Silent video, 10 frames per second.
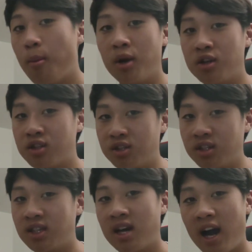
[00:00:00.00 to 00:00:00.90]

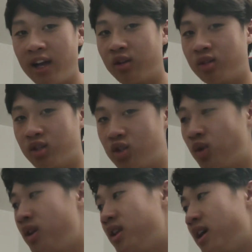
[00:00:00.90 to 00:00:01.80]
Personally, I don't
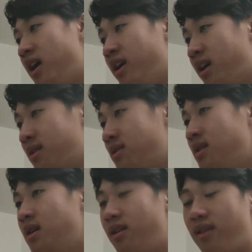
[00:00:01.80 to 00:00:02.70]
enjoy the GAN X
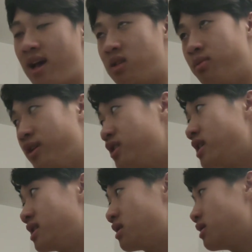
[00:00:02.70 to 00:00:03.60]
as much
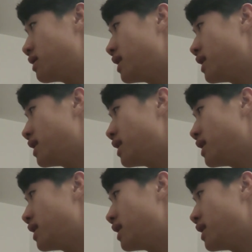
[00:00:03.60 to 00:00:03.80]
as,